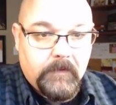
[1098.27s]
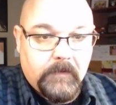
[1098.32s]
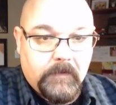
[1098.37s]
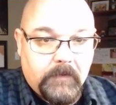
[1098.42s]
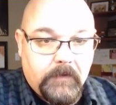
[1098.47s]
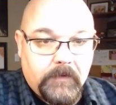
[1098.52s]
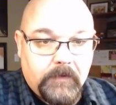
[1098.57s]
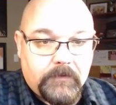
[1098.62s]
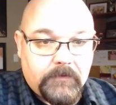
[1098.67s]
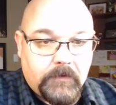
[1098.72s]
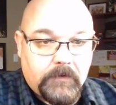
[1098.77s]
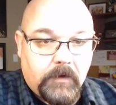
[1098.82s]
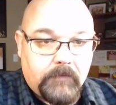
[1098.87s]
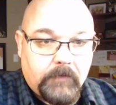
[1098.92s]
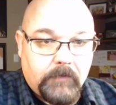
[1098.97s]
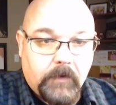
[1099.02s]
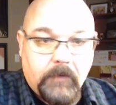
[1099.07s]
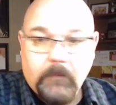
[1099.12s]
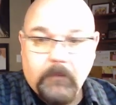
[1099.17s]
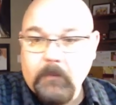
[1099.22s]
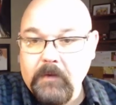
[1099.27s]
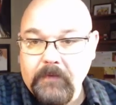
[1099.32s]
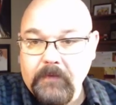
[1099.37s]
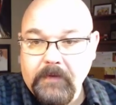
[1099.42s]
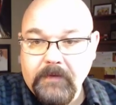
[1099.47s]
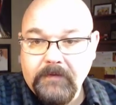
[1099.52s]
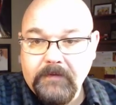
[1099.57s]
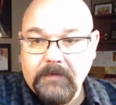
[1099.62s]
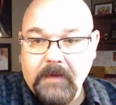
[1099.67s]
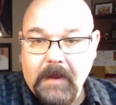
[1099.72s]
the server where
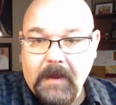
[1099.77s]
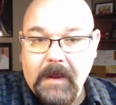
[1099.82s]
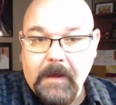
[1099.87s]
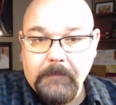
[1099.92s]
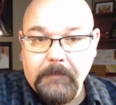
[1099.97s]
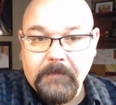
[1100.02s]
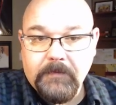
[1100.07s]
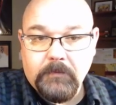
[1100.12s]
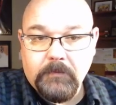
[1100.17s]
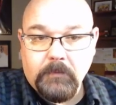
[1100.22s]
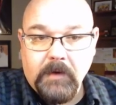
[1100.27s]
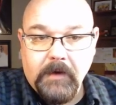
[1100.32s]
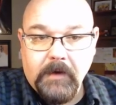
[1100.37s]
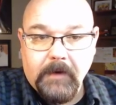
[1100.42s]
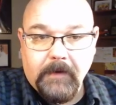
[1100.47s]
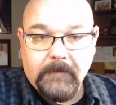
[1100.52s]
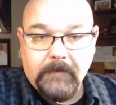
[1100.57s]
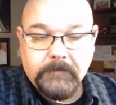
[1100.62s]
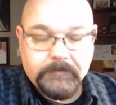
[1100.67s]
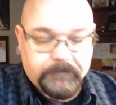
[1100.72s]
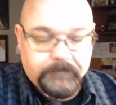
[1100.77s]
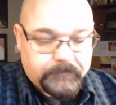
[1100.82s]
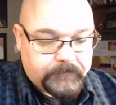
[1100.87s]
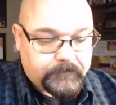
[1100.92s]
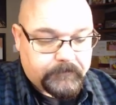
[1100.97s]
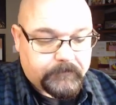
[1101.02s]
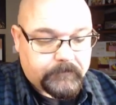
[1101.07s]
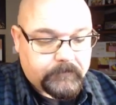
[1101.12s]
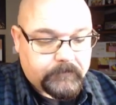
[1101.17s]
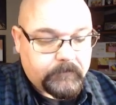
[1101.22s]
this app is running.
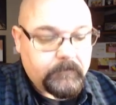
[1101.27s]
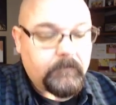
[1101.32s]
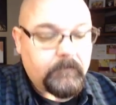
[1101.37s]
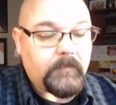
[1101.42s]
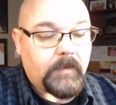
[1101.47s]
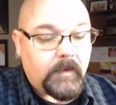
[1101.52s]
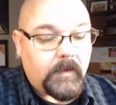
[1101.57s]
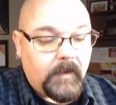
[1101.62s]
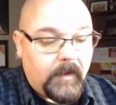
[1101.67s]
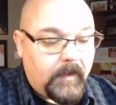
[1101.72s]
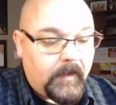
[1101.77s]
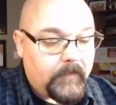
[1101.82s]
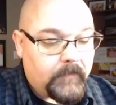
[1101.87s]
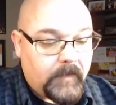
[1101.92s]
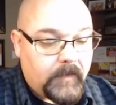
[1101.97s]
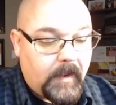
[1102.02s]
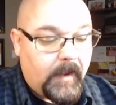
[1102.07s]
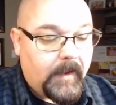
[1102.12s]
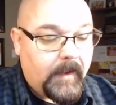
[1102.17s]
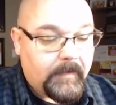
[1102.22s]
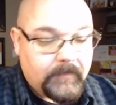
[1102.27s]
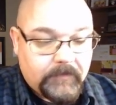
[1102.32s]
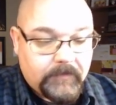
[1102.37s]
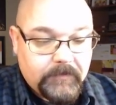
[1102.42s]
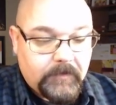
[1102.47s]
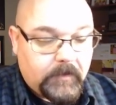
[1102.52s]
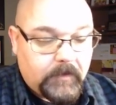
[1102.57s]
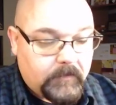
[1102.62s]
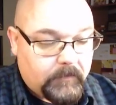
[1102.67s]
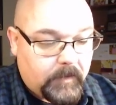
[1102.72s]
And that
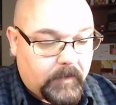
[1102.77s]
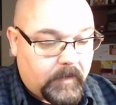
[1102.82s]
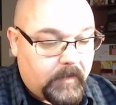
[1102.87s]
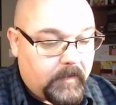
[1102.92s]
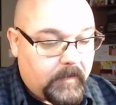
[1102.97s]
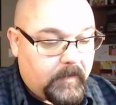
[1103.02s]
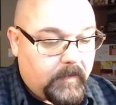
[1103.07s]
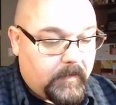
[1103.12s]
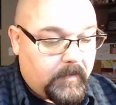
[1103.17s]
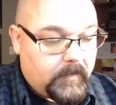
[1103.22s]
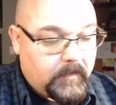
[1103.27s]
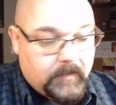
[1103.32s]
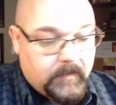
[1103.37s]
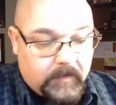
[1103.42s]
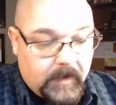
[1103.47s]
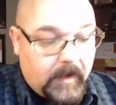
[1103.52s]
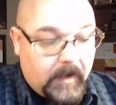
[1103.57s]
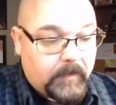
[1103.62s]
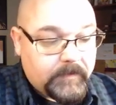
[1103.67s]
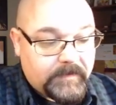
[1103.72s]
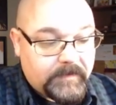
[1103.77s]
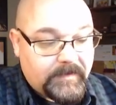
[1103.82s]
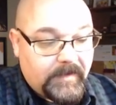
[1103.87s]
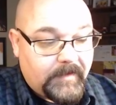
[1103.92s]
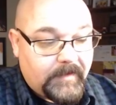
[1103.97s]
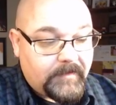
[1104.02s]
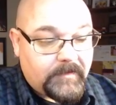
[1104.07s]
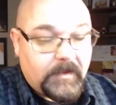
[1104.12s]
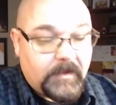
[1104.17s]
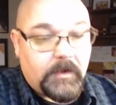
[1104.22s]
server now
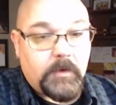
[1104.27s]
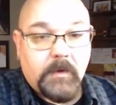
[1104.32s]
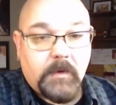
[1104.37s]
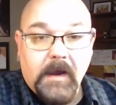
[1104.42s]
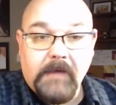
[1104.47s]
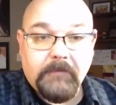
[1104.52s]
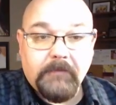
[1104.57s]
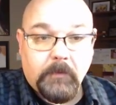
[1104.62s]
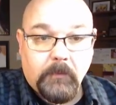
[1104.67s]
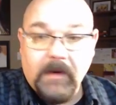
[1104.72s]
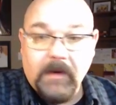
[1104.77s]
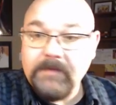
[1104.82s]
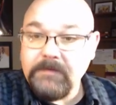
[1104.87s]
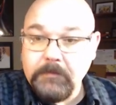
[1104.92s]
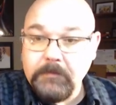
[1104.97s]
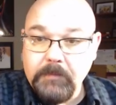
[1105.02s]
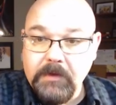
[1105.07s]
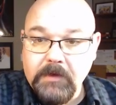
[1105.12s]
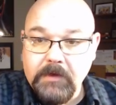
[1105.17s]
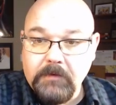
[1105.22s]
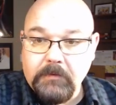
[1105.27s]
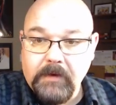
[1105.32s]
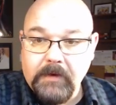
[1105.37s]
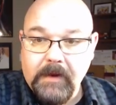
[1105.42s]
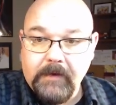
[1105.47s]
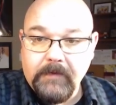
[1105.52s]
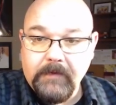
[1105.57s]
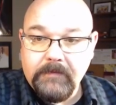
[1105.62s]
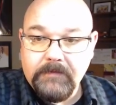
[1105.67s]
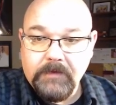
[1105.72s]
sees that you have a recipe
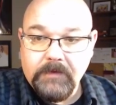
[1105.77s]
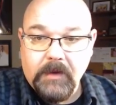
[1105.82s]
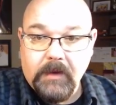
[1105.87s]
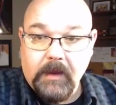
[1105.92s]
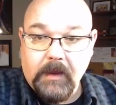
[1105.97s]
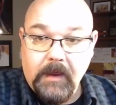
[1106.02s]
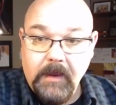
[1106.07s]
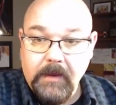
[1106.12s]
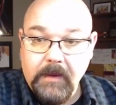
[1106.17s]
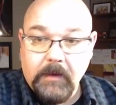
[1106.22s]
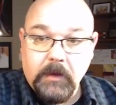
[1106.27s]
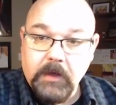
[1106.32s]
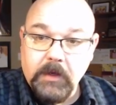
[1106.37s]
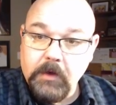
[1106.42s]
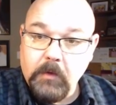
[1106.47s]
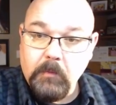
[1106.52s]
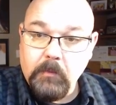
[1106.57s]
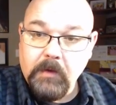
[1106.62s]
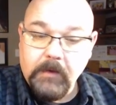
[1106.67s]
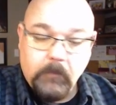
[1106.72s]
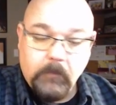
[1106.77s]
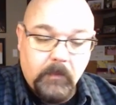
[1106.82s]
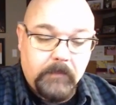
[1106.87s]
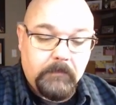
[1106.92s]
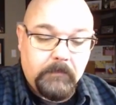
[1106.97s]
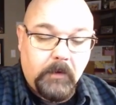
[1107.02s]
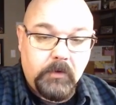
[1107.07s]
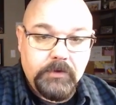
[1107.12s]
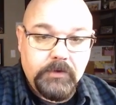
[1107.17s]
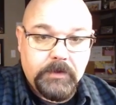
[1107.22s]
created saying, hey, you know what? When
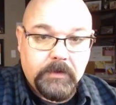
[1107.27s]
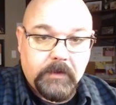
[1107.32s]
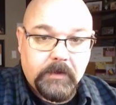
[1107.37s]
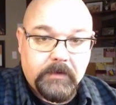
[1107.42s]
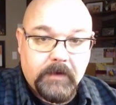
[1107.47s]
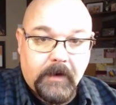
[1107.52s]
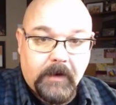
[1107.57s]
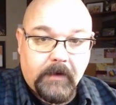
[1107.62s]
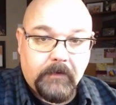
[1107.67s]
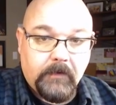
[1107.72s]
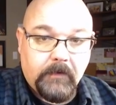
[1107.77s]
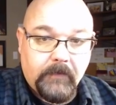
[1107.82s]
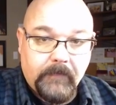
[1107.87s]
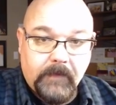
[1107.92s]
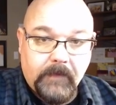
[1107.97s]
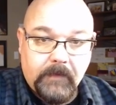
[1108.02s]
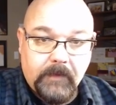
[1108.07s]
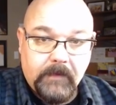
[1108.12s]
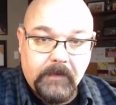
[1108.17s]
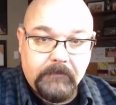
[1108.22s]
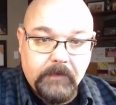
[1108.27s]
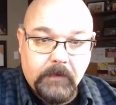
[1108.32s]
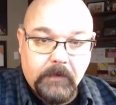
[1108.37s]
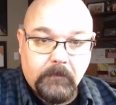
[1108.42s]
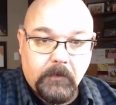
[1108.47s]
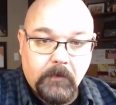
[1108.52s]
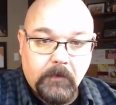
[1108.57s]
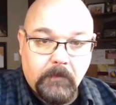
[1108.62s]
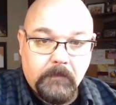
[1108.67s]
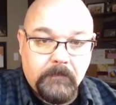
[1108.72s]
motion detector in the living
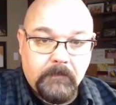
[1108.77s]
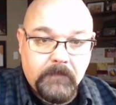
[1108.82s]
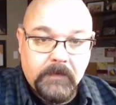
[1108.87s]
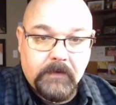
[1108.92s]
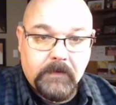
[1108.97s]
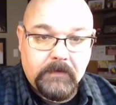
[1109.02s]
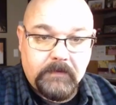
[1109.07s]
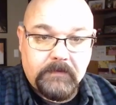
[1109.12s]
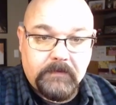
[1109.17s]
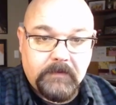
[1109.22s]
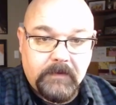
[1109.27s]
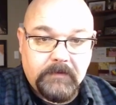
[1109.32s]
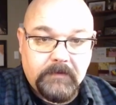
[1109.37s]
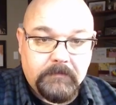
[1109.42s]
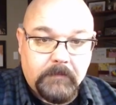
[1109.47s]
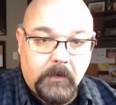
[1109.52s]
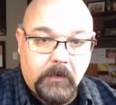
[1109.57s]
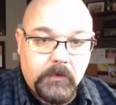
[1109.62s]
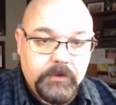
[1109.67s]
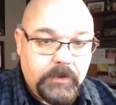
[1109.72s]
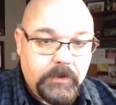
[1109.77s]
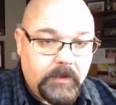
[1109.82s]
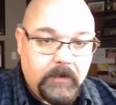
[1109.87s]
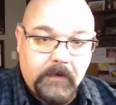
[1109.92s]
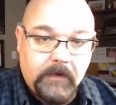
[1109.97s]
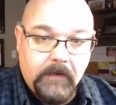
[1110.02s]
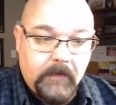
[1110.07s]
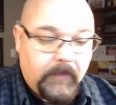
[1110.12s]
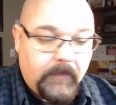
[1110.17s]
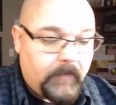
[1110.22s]
room sees motion,
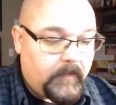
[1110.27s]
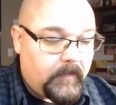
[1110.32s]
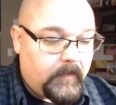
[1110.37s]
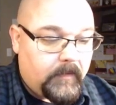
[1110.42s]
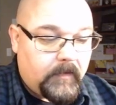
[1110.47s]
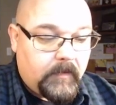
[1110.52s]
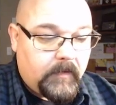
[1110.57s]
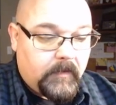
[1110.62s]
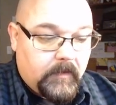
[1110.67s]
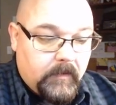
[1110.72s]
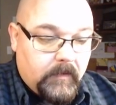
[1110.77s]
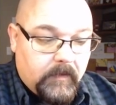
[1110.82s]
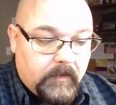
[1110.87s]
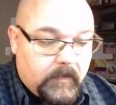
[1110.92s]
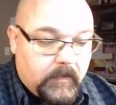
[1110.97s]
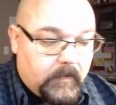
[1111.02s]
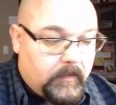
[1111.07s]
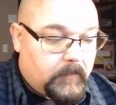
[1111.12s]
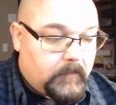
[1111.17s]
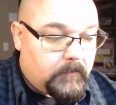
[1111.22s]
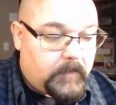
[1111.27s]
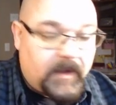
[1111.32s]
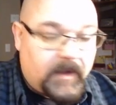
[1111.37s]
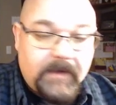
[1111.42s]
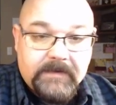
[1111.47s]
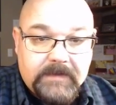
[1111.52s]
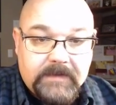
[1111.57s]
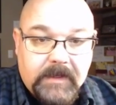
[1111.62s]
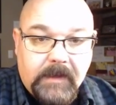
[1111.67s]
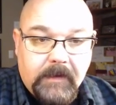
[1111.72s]

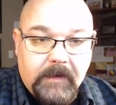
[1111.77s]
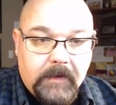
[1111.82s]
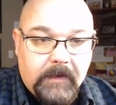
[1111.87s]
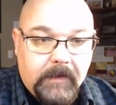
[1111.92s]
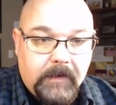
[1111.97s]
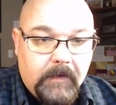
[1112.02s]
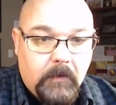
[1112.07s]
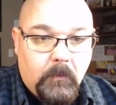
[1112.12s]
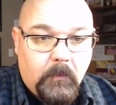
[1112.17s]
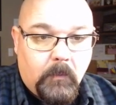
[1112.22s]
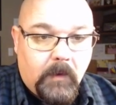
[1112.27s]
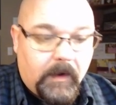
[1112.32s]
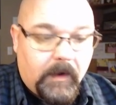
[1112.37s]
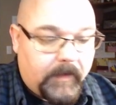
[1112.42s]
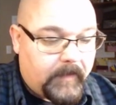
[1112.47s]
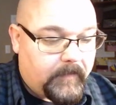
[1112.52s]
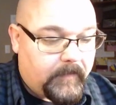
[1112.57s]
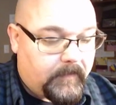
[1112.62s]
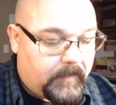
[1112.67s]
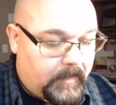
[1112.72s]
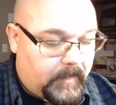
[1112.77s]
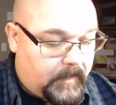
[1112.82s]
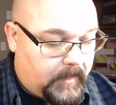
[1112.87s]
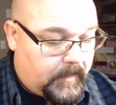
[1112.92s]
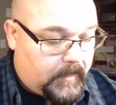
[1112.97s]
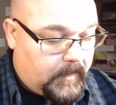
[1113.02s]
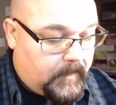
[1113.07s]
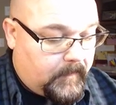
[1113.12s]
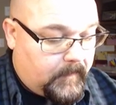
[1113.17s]
Big T wanted the